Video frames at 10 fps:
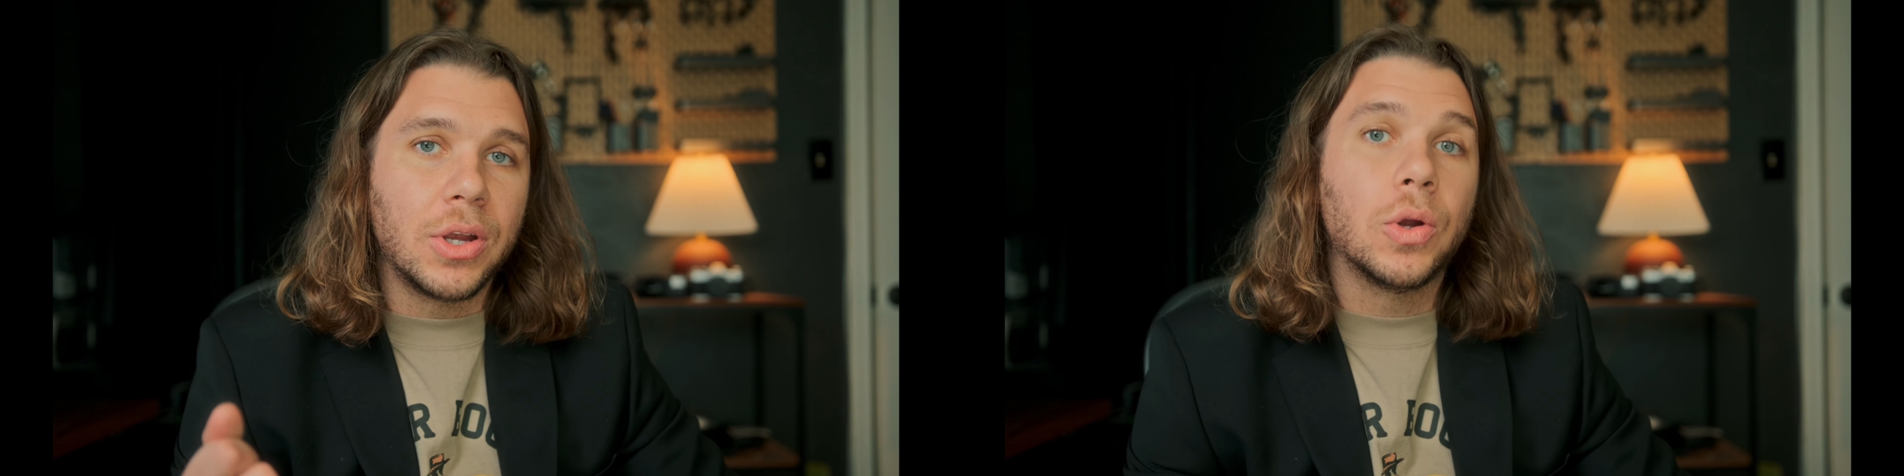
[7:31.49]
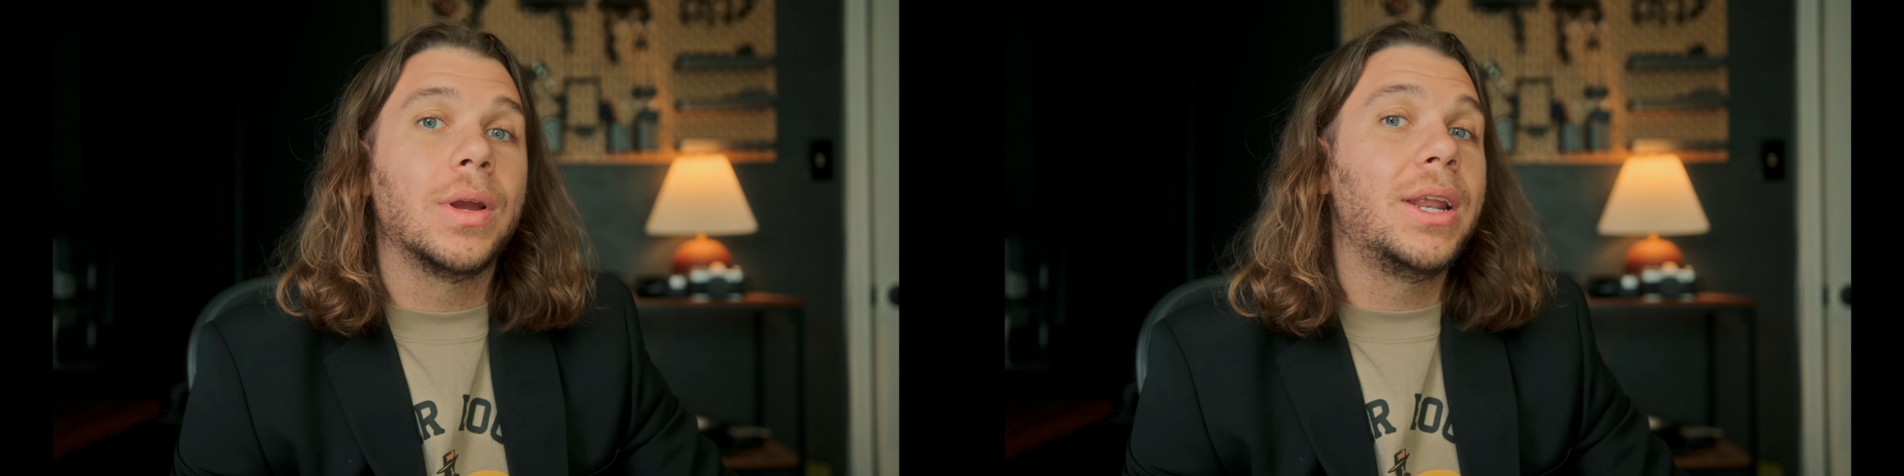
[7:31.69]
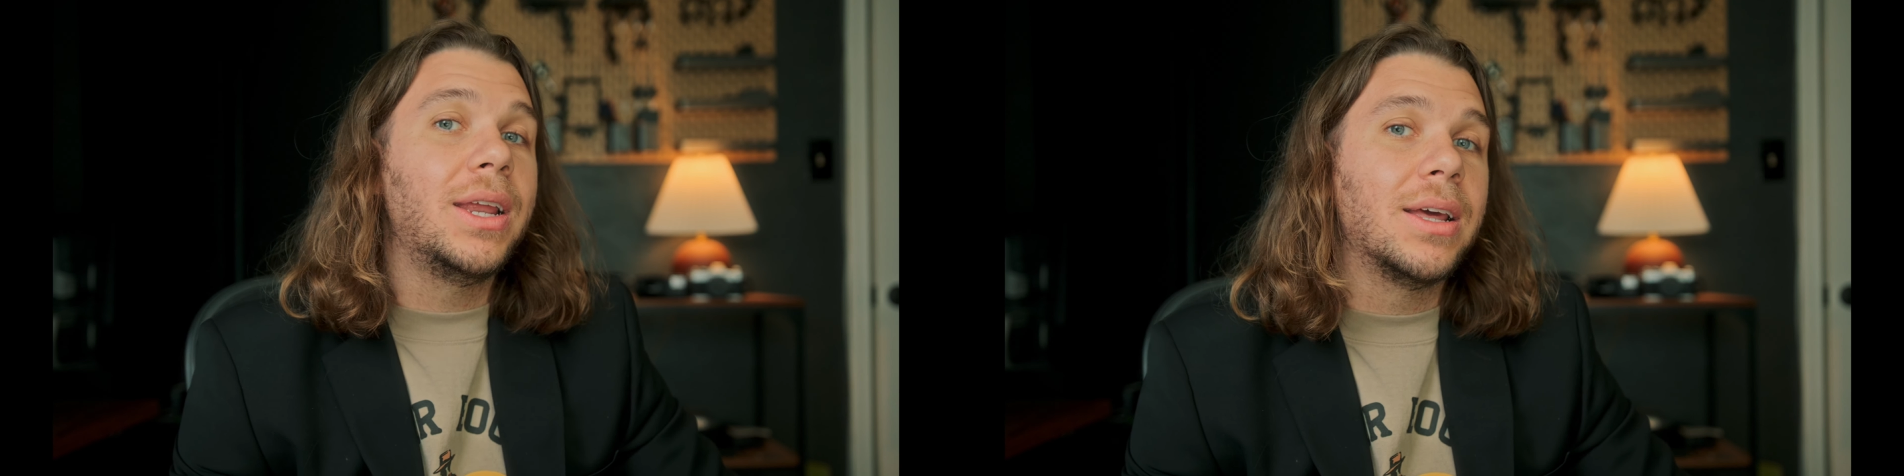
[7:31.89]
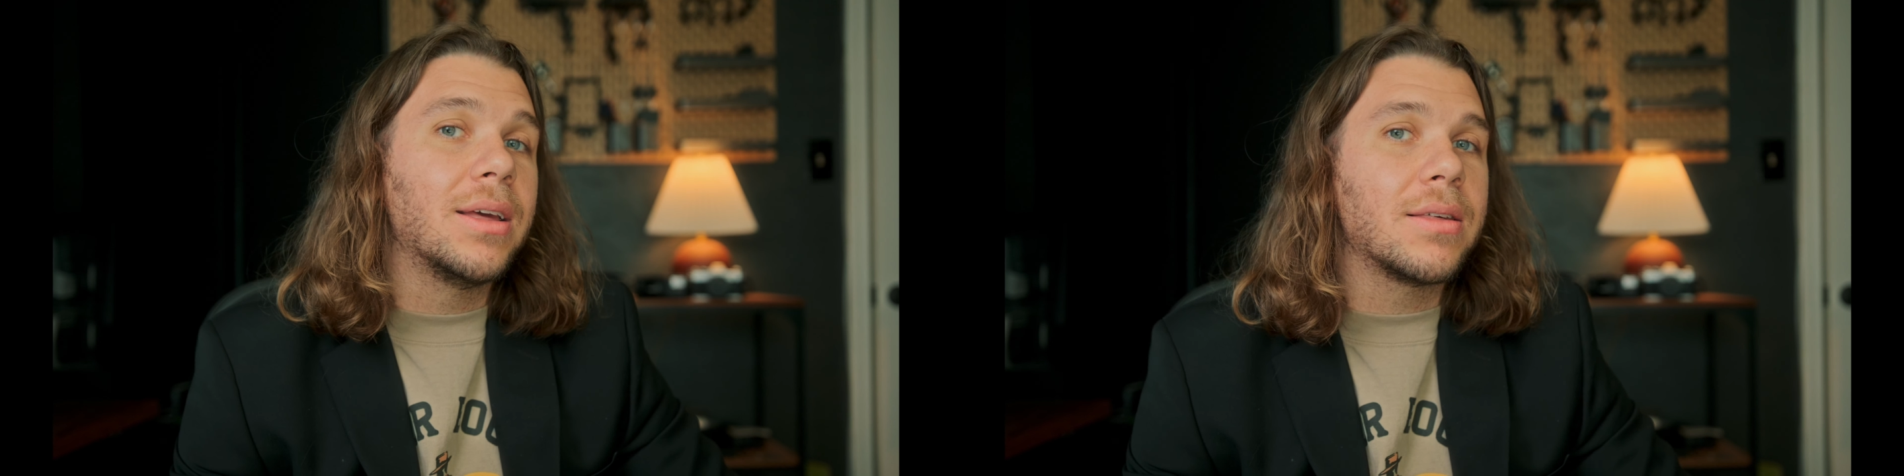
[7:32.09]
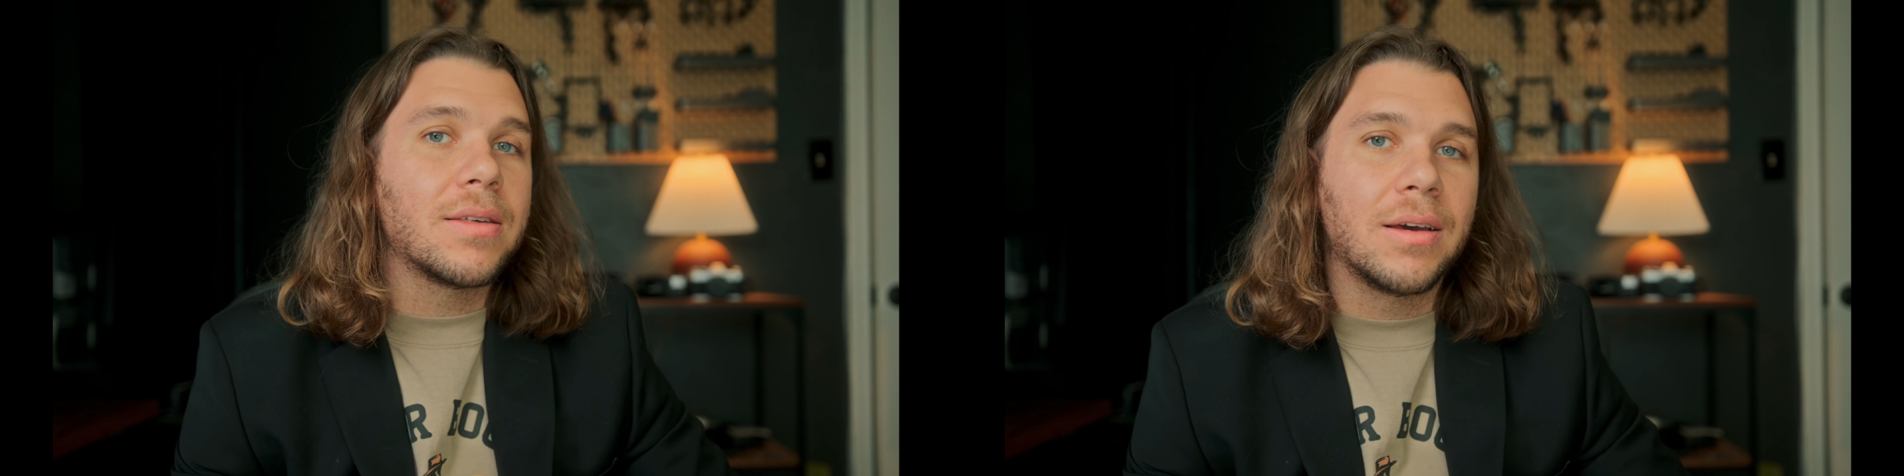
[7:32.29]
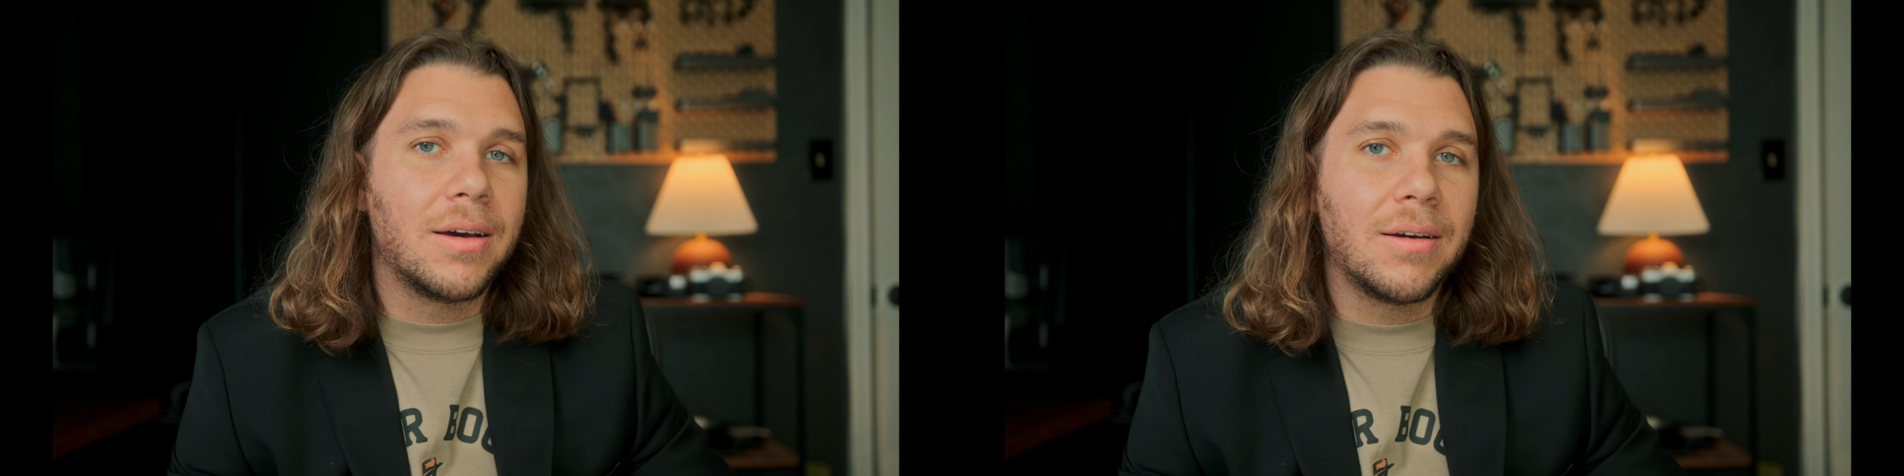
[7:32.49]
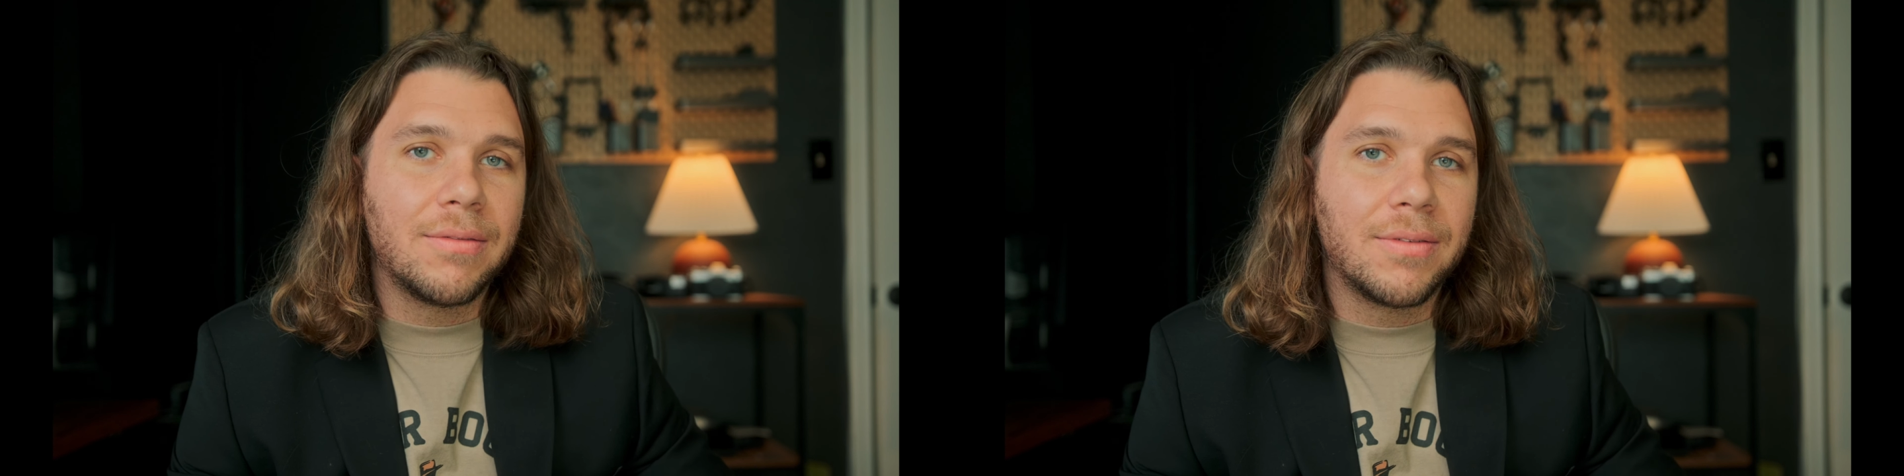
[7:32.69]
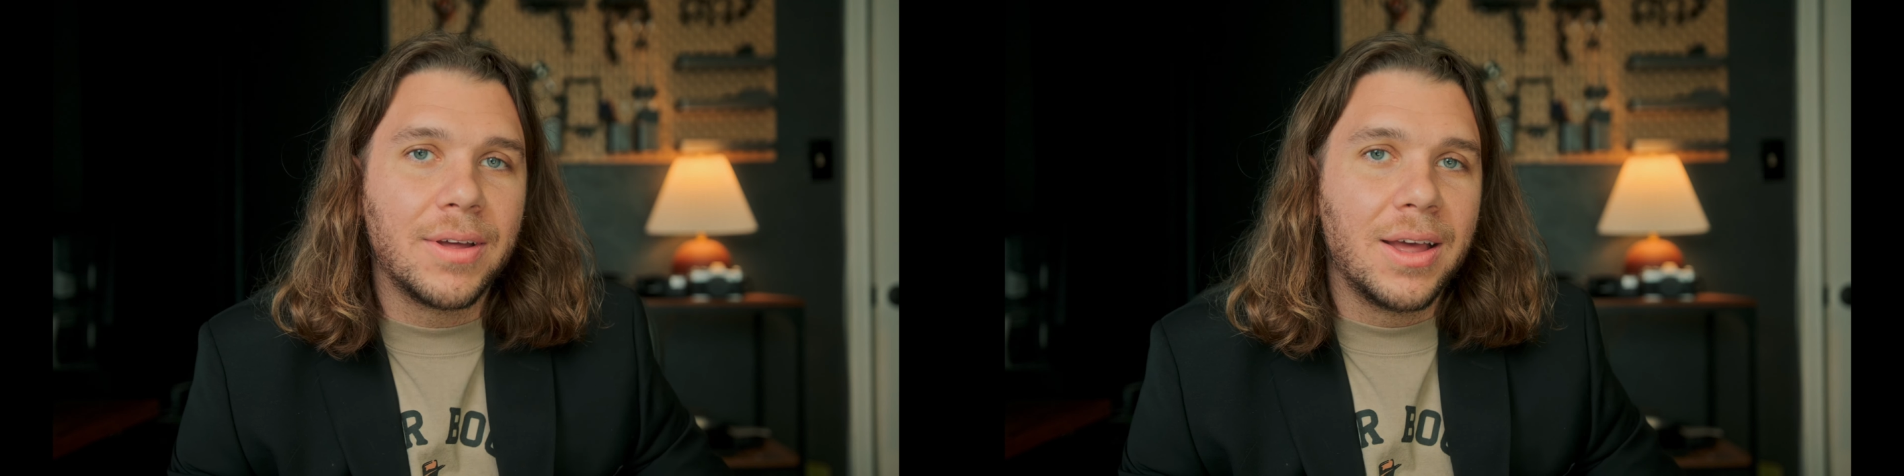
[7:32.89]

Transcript: grittiness of